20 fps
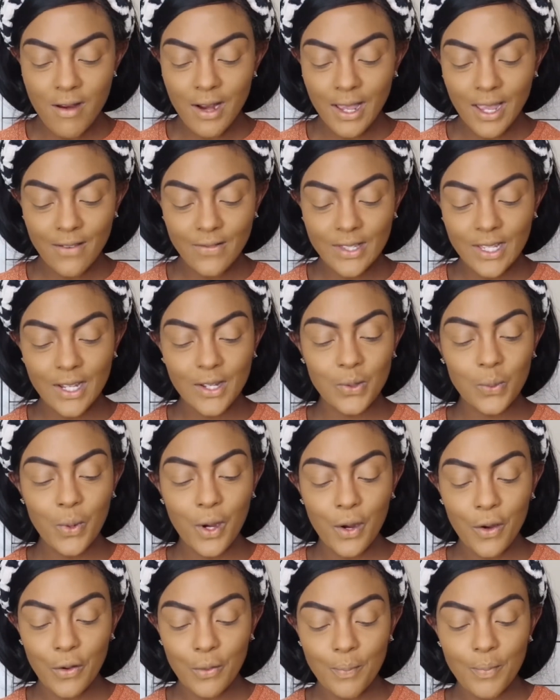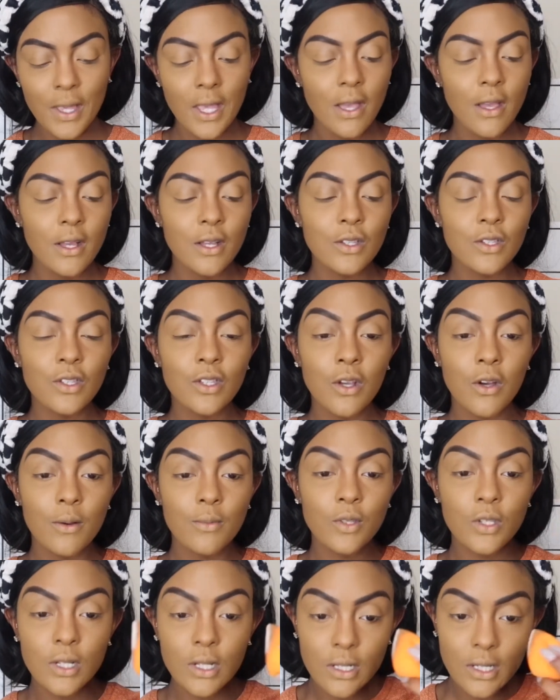I can't even say this word. So I'm
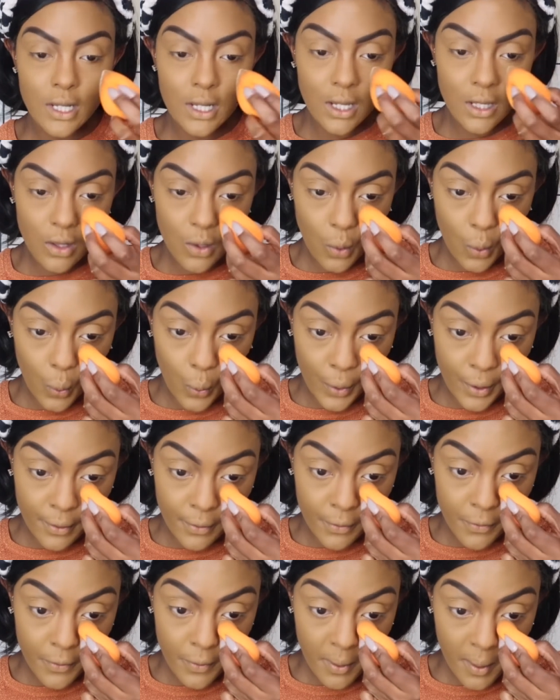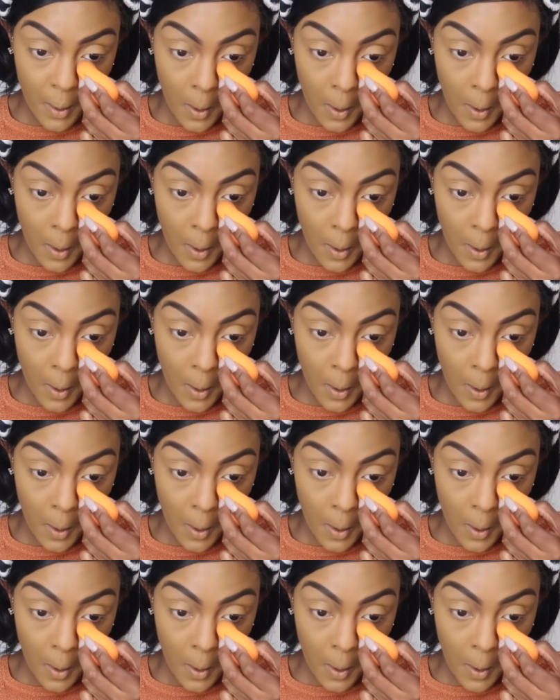just gonna take in the corners.